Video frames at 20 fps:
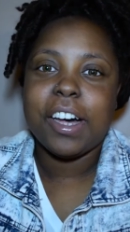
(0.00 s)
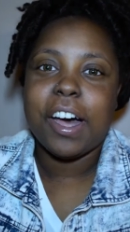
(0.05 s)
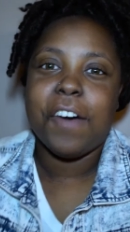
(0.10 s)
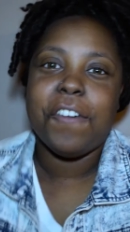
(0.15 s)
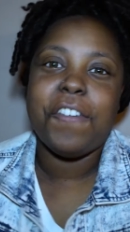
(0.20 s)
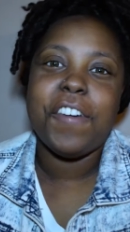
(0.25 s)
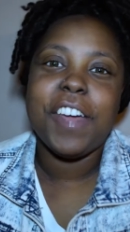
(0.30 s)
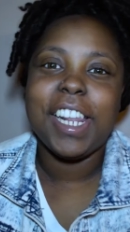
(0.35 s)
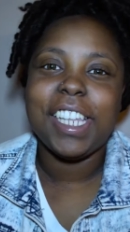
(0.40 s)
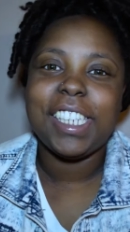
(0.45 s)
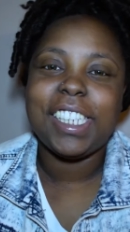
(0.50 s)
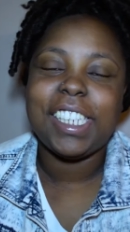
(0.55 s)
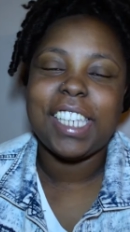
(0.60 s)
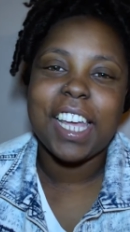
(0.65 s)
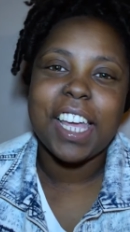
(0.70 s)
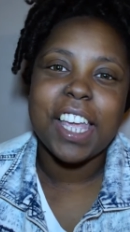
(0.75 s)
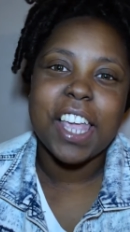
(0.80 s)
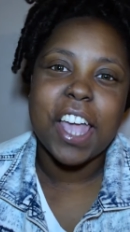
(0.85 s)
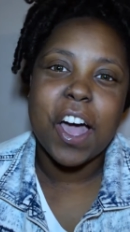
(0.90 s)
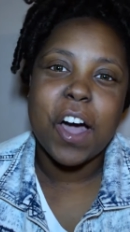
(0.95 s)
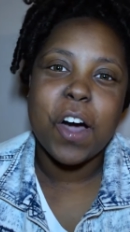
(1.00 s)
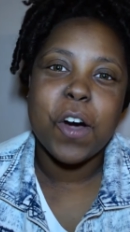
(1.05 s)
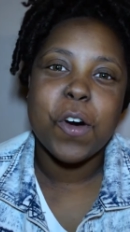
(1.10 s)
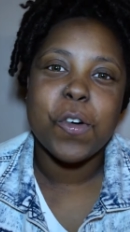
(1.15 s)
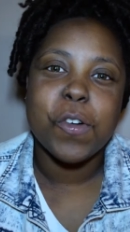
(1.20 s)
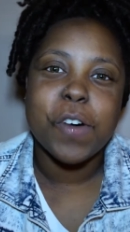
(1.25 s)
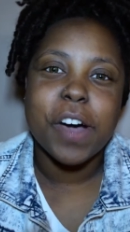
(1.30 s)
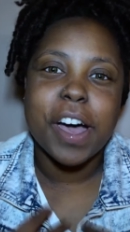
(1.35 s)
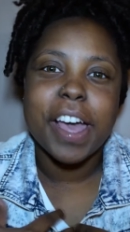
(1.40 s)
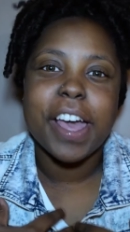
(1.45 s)
i'm gonna tell y'all
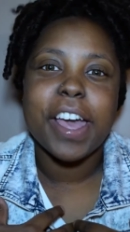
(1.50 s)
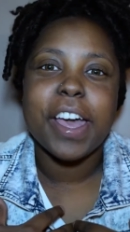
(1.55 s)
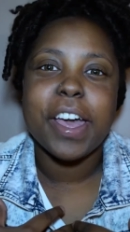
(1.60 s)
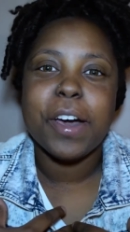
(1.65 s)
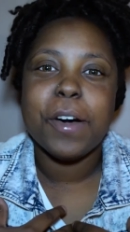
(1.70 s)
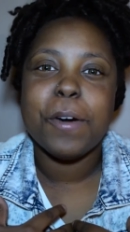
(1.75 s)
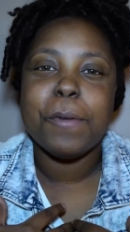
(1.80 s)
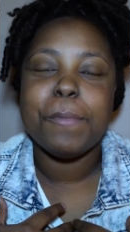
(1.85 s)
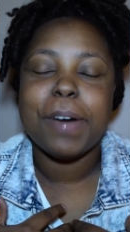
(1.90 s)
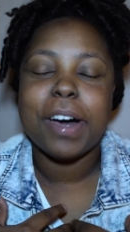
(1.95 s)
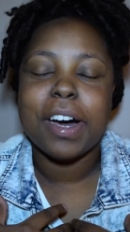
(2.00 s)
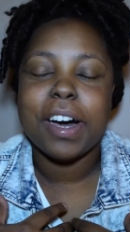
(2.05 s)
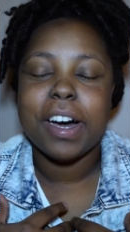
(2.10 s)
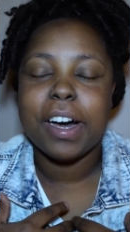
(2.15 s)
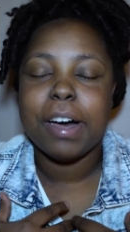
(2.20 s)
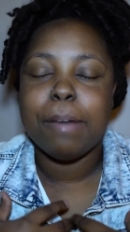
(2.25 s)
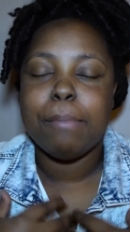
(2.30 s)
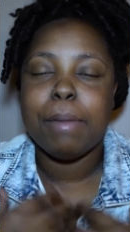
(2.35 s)
who i am uh,